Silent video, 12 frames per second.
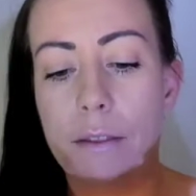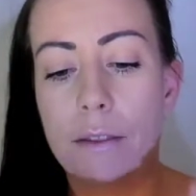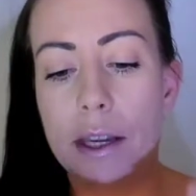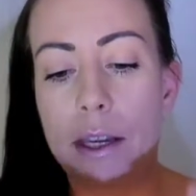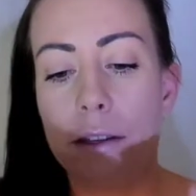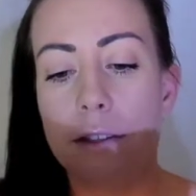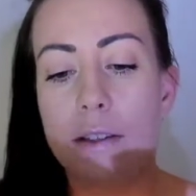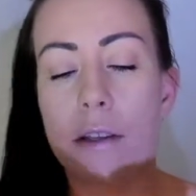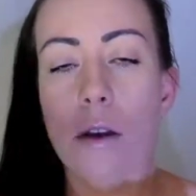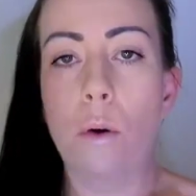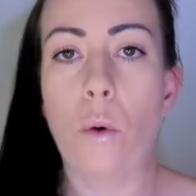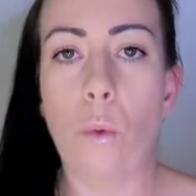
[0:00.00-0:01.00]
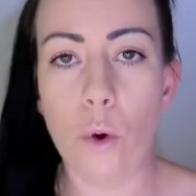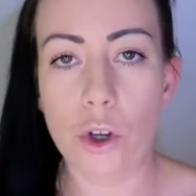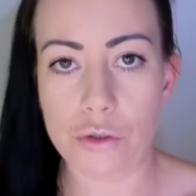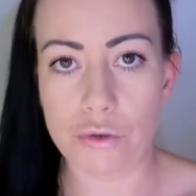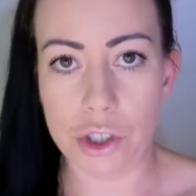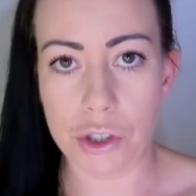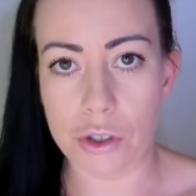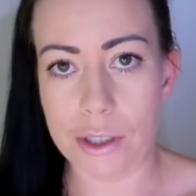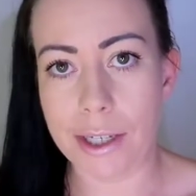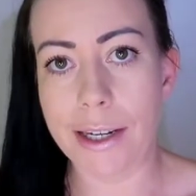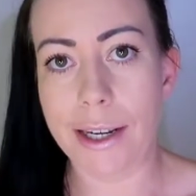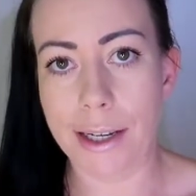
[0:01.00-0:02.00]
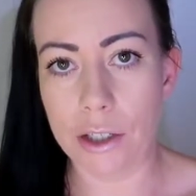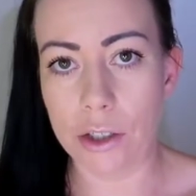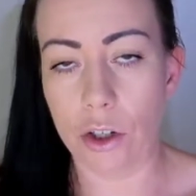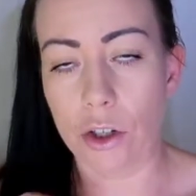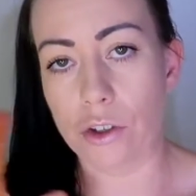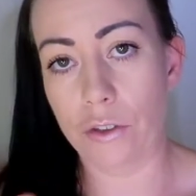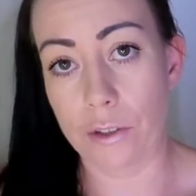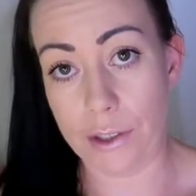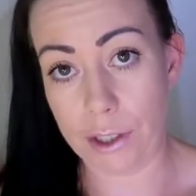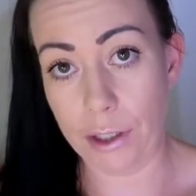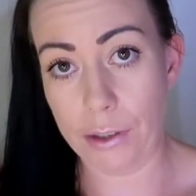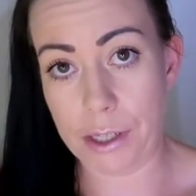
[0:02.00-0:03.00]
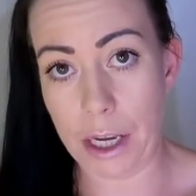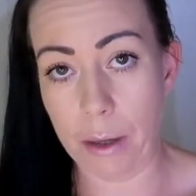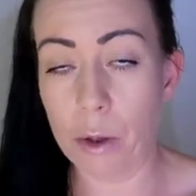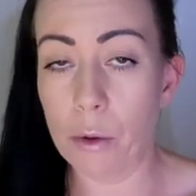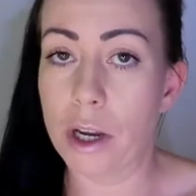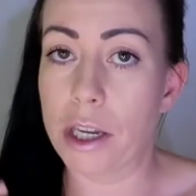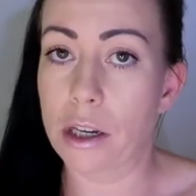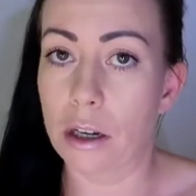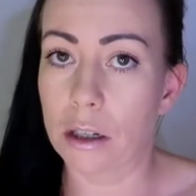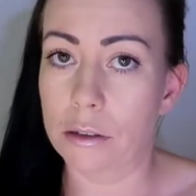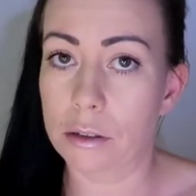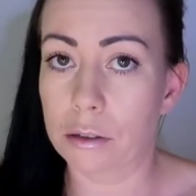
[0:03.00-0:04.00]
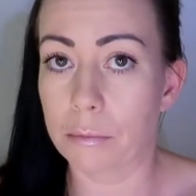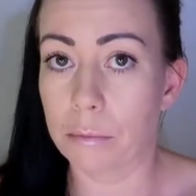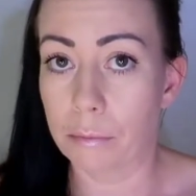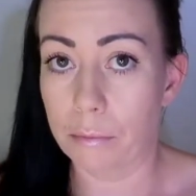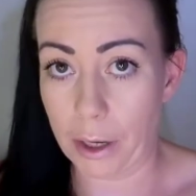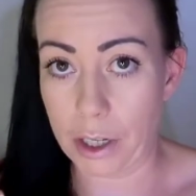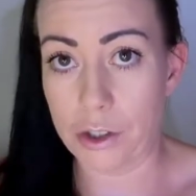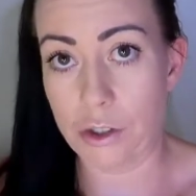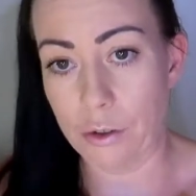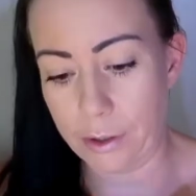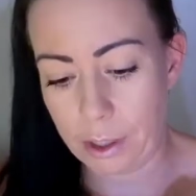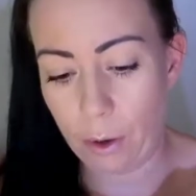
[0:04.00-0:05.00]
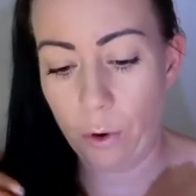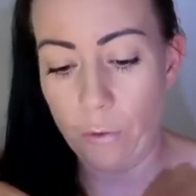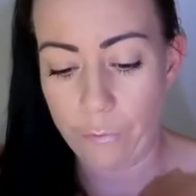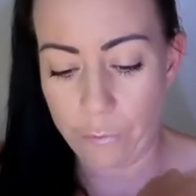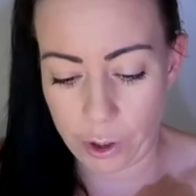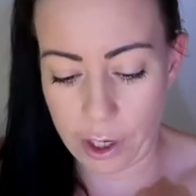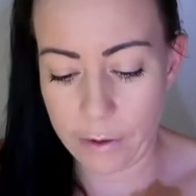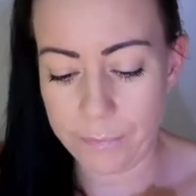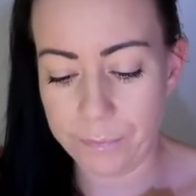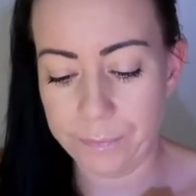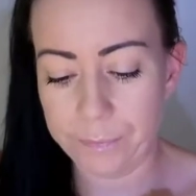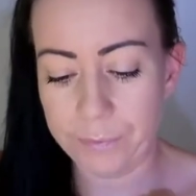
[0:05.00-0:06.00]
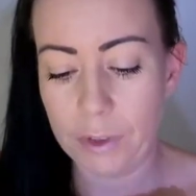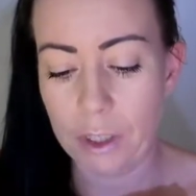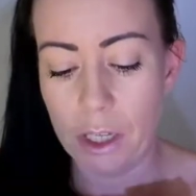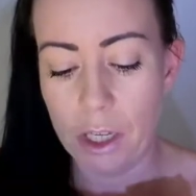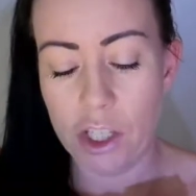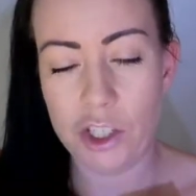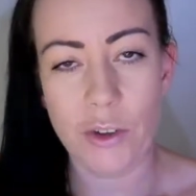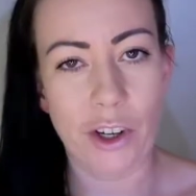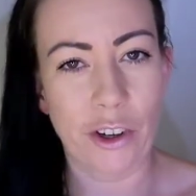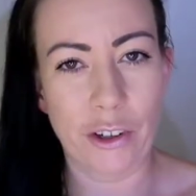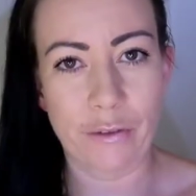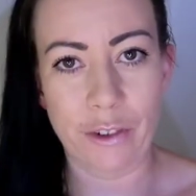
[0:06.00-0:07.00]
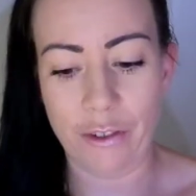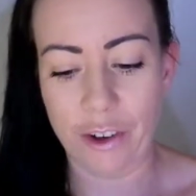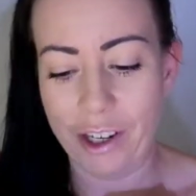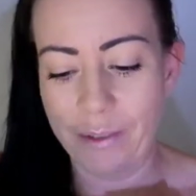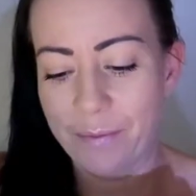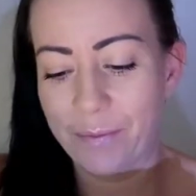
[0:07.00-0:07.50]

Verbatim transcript: this was reduced to $9 on the sale table, where you got buy 2 get 1 free. So I got it for free.